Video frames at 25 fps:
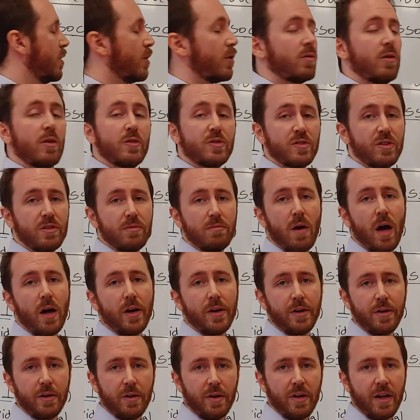closely
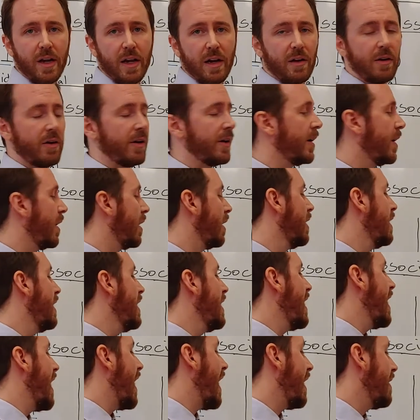monitored
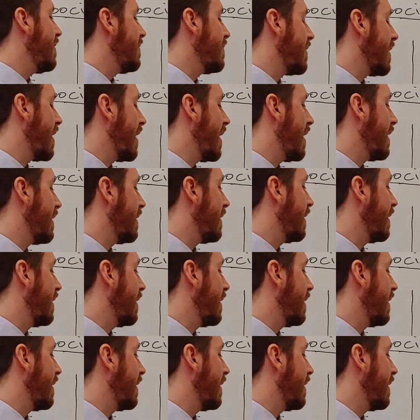area, and then